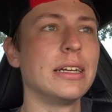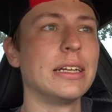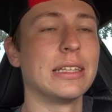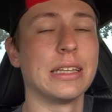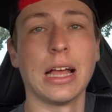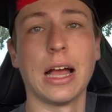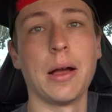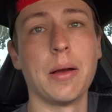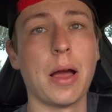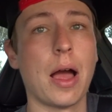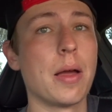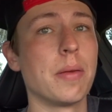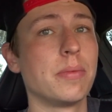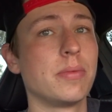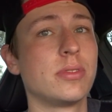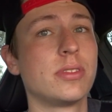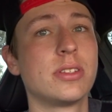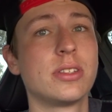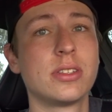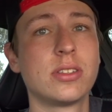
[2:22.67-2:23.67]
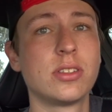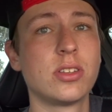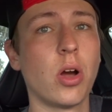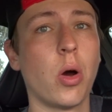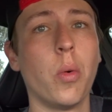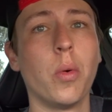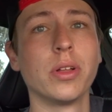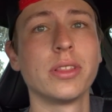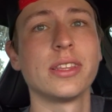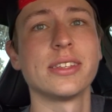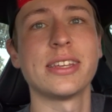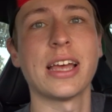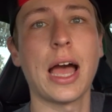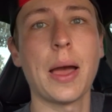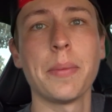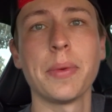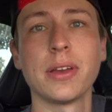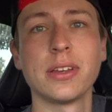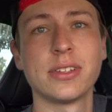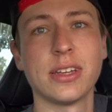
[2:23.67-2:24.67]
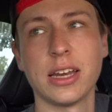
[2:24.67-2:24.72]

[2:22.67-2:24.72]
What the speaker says: I don't want this happening